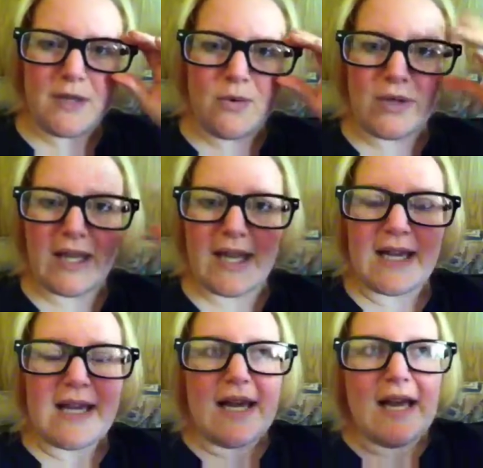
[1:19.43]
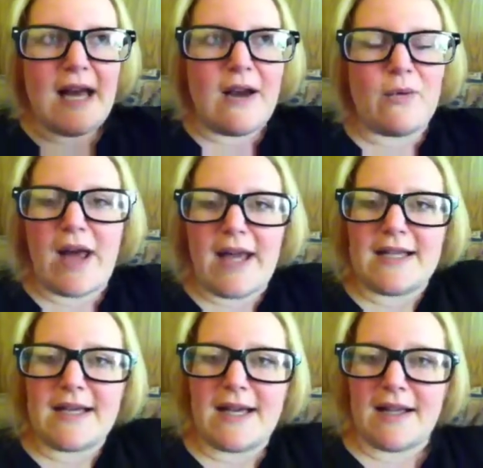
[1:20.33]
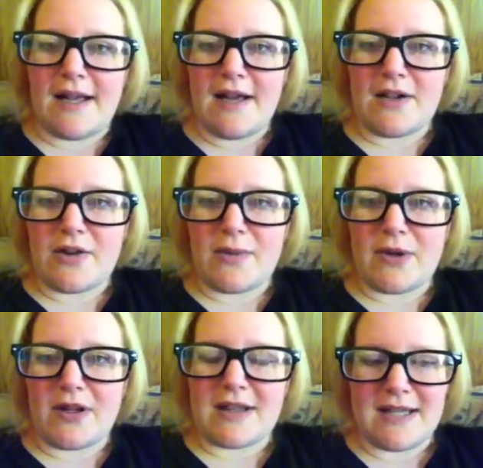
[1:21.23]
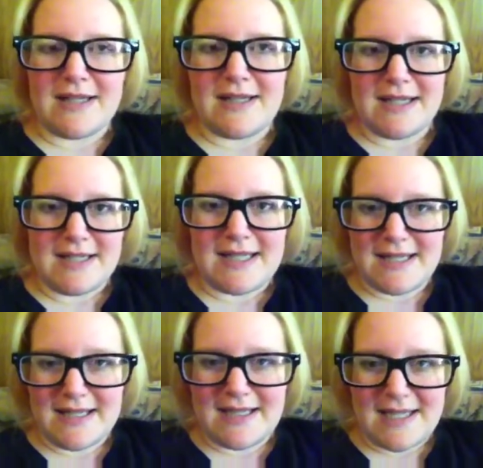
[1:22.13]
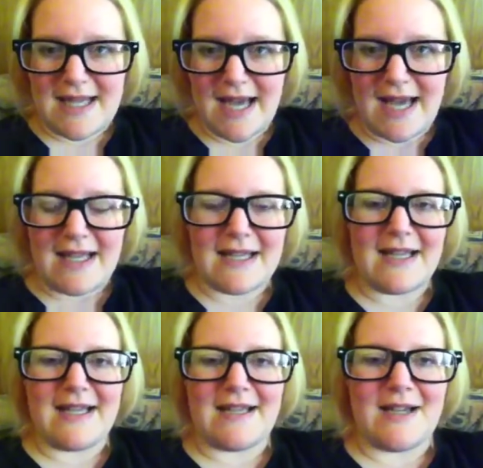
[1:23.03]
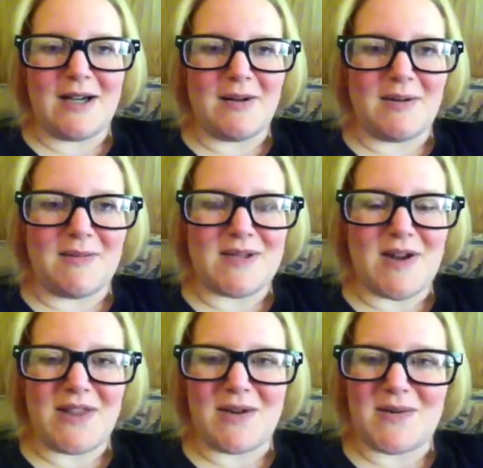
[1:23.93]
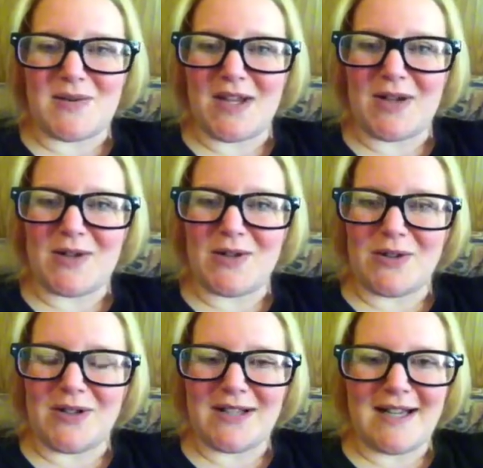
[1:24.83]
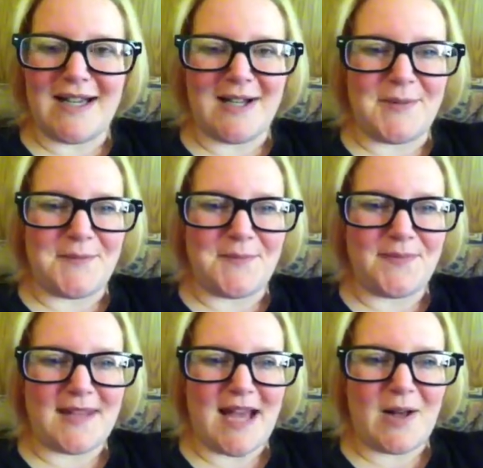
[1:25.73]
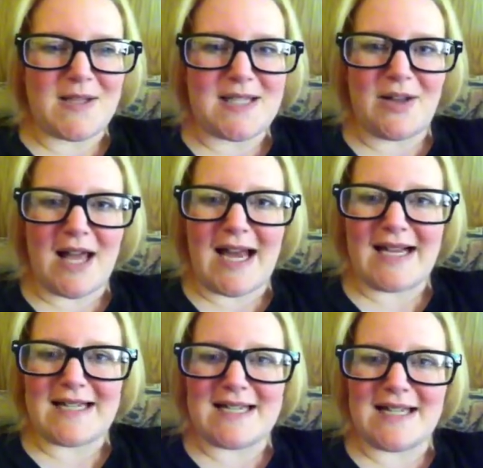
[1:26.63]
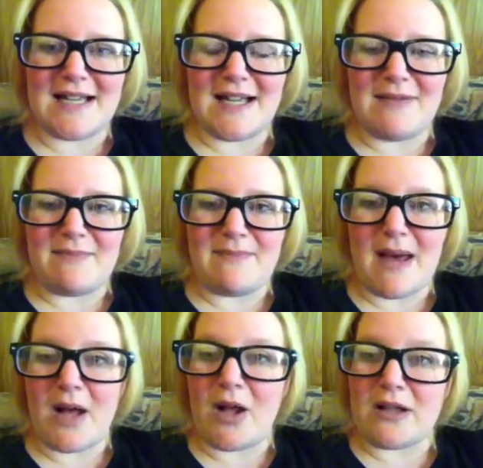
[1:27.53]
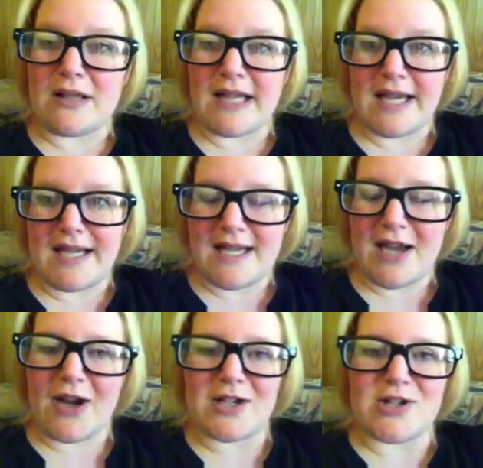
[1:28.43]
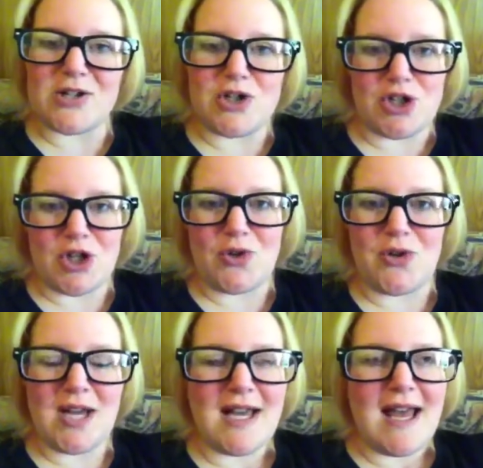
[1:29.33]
really read uh, another book that, that did did that, and um, so I thought it was really cool. Um, I also liked the male lead character Jude,